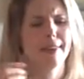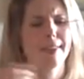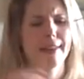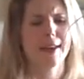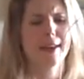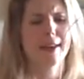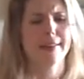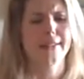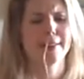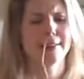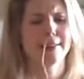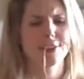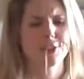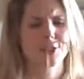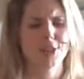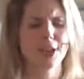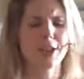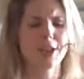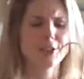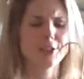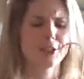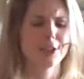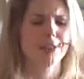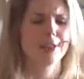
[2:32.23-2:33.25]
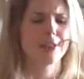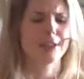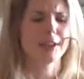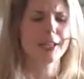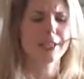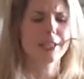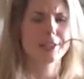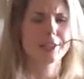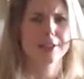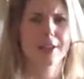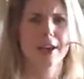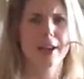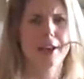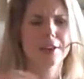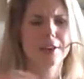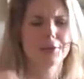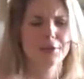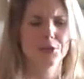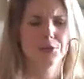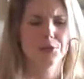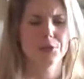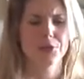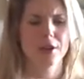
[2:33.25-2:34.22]
and then change it the next
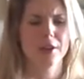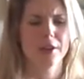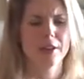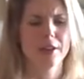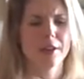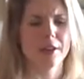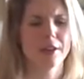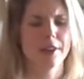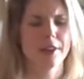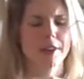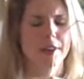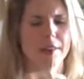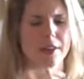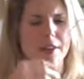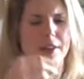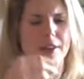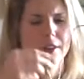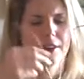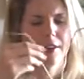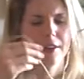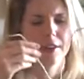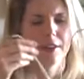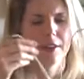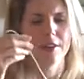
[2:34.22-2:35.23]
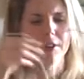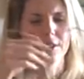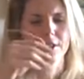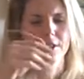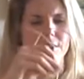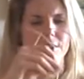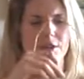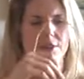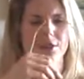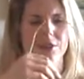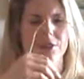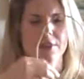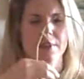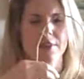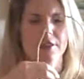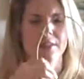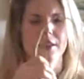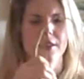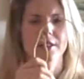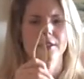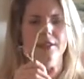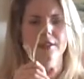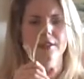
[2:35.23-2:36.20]
day if you want. You know,
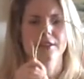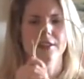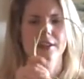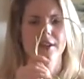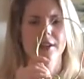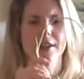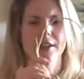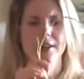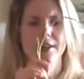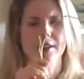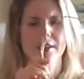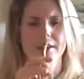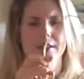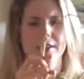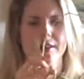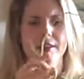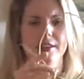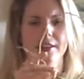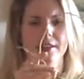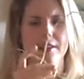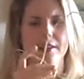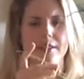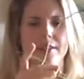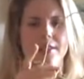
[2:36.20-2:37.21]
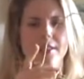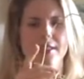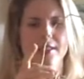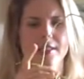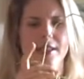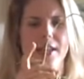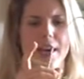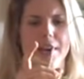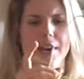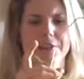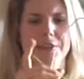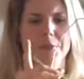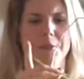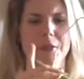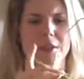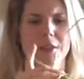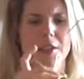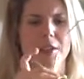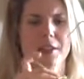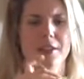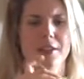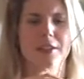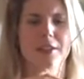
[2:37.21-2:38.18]
it's doesn't have to
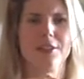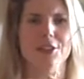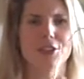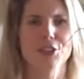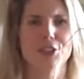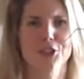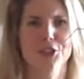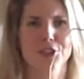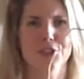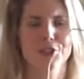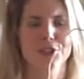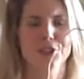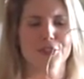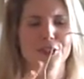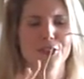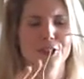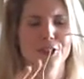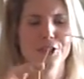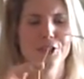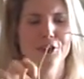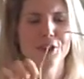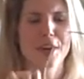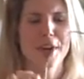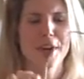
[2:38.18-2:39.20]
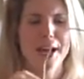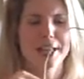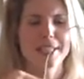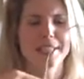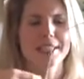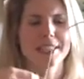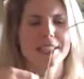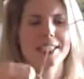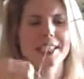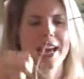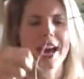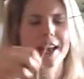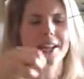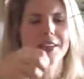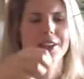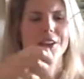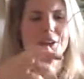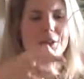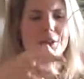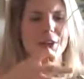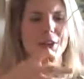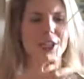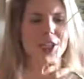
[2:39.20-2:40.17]
be just, you know, a
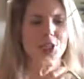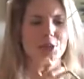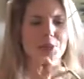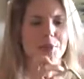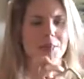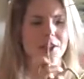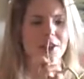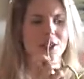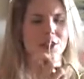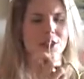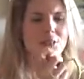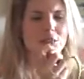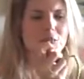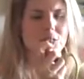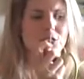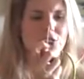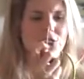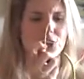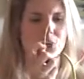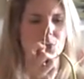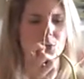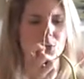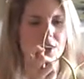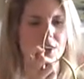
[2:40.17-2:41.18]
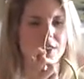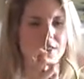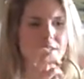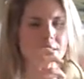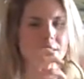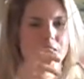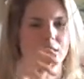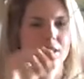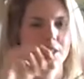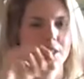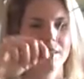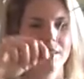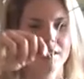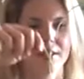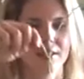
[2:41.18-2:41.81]
static arrangement that you do just once.